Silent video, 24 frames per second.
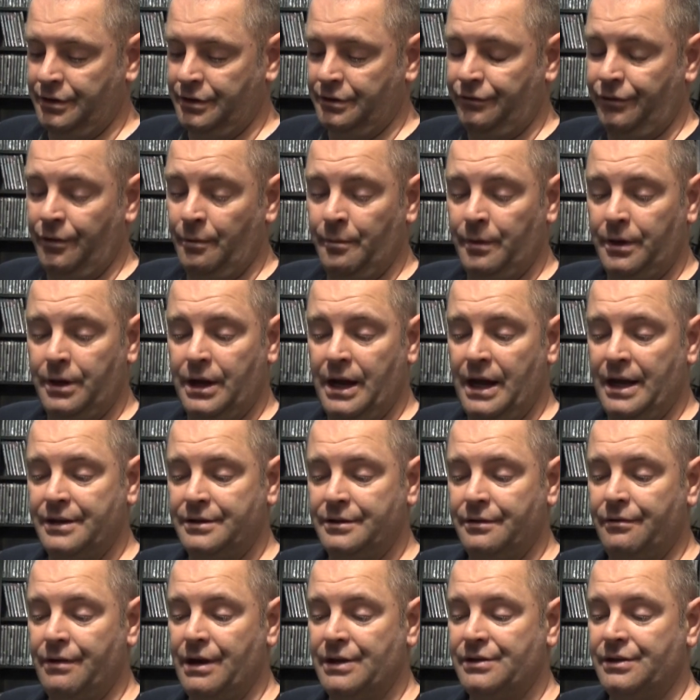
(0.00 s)
it's from the creators
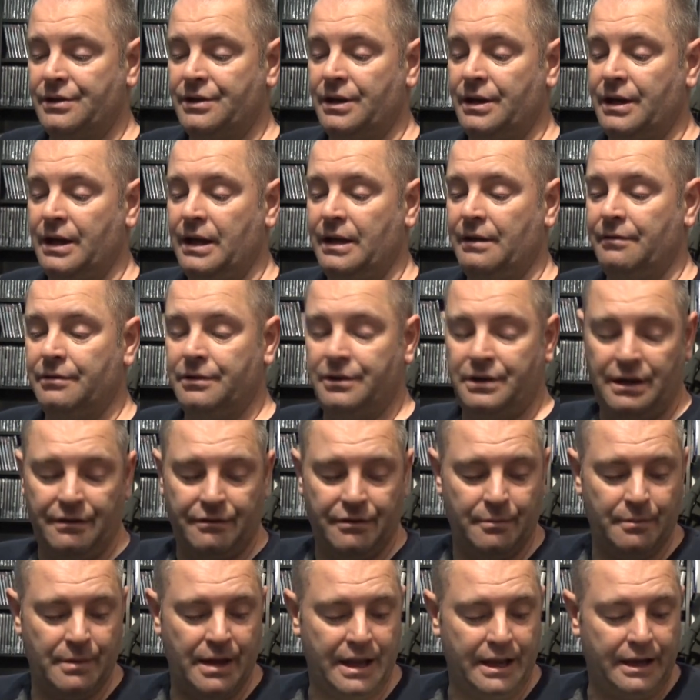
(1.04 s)
of Resident Evil and
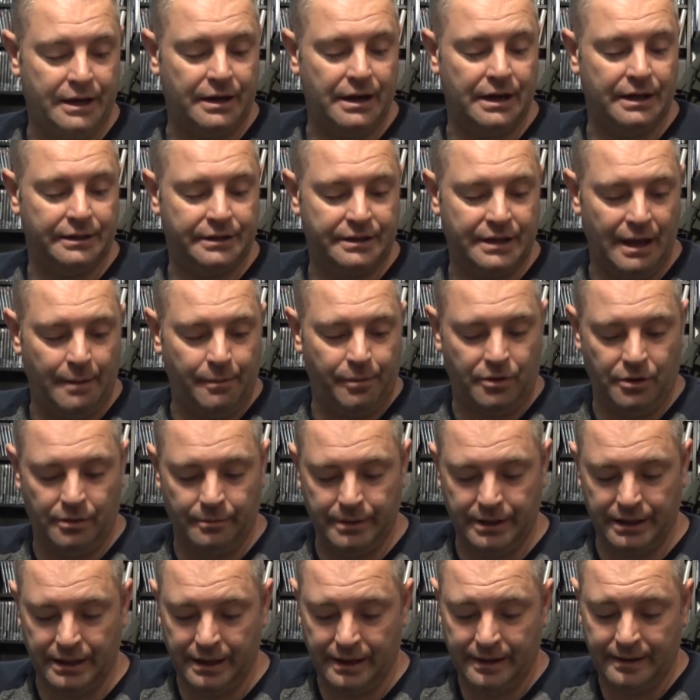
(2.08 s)
Devil May Cry. It's
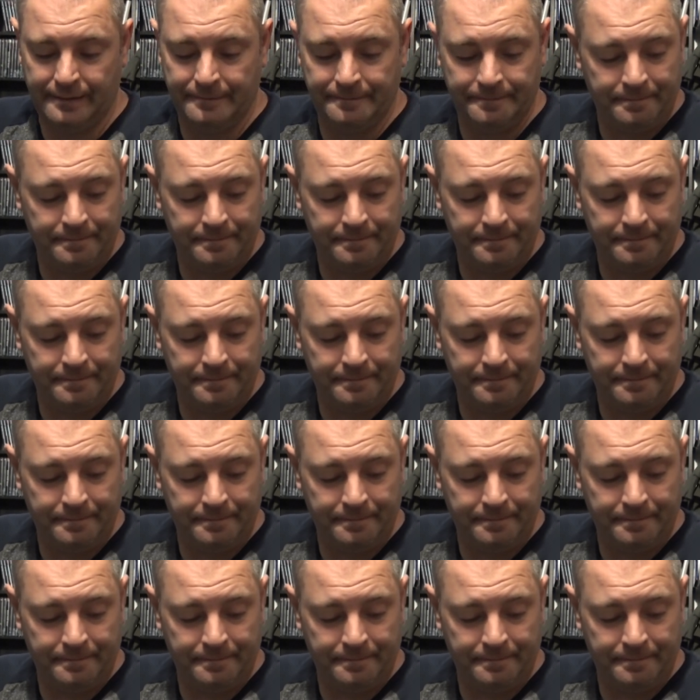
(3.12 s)
Capcom, isn't it?